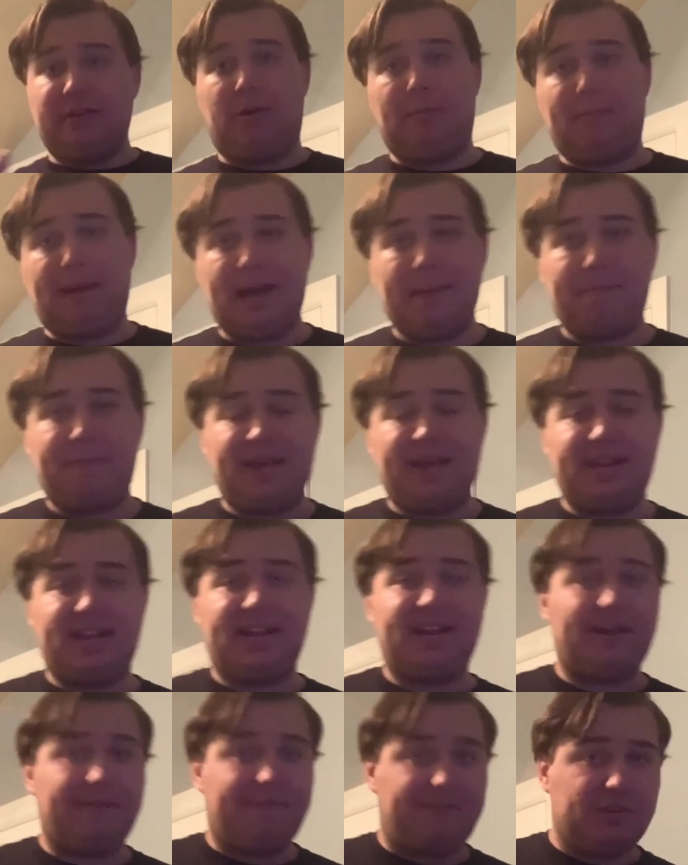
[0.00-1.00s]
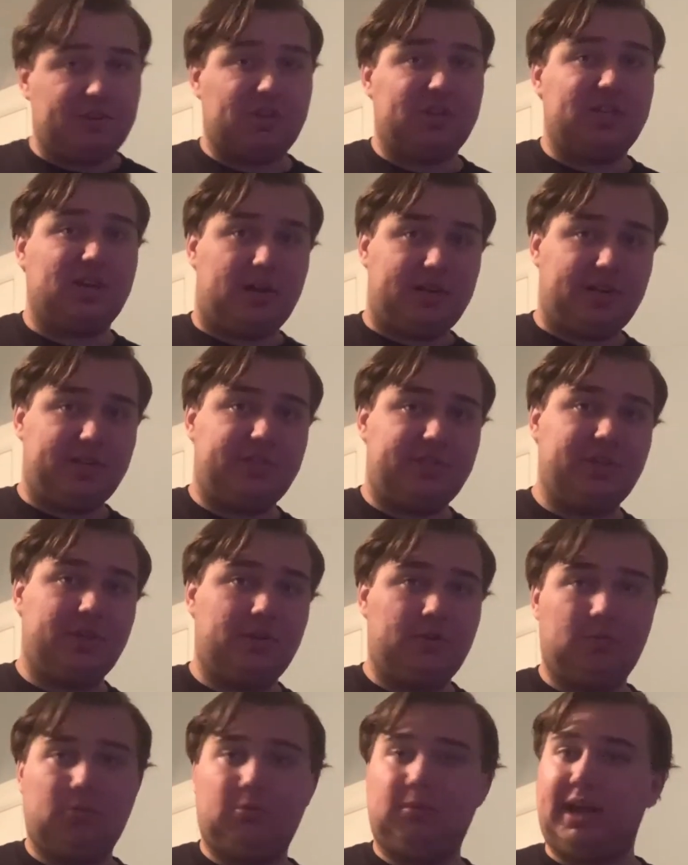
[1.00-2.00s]
in my opinion, if they're gonna
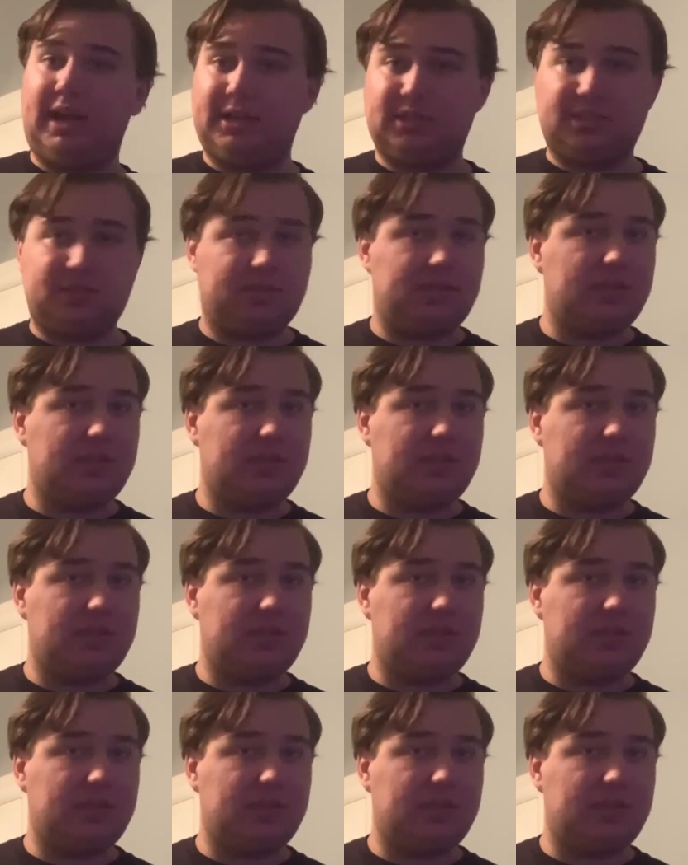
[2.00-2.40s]
do, like,